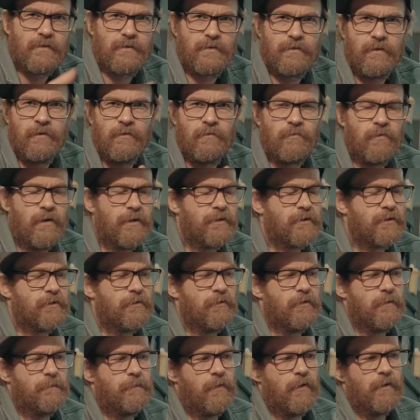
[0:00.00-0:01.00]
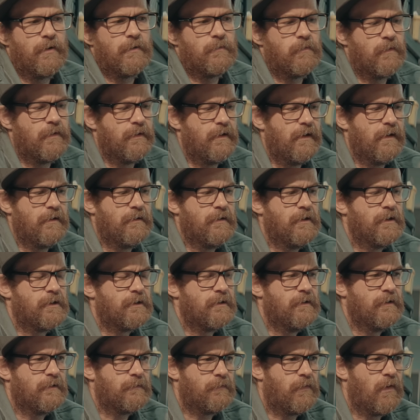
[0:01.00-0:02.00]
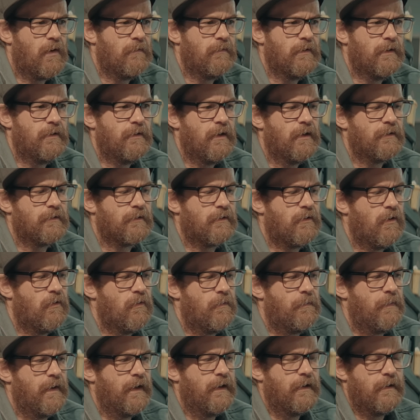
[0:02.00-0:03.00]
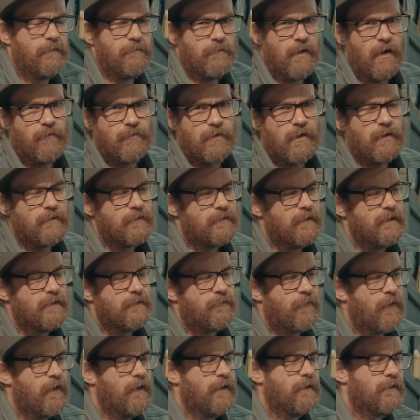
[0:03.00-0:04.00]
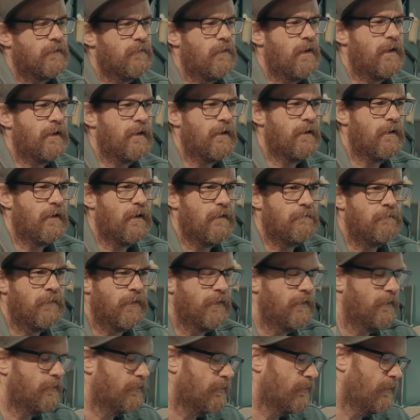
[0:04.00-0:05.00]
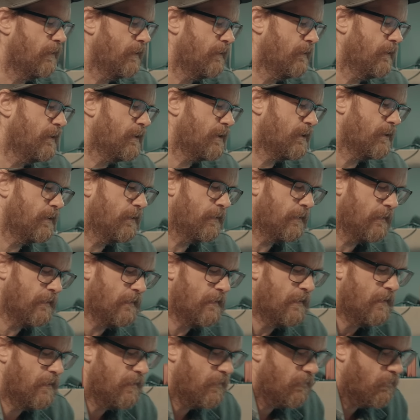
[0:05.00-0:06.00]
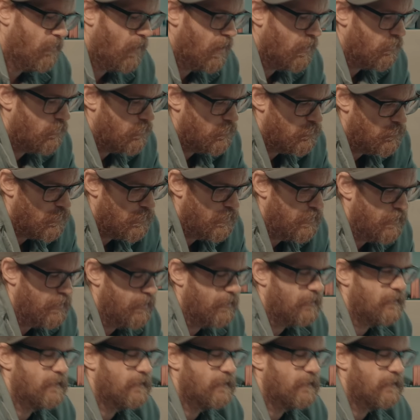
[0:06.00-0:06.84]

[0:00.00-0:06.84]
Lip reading: It's still reached to the point where the ignition is probably not coping. I've got this thing so we can monitor ignition while we're running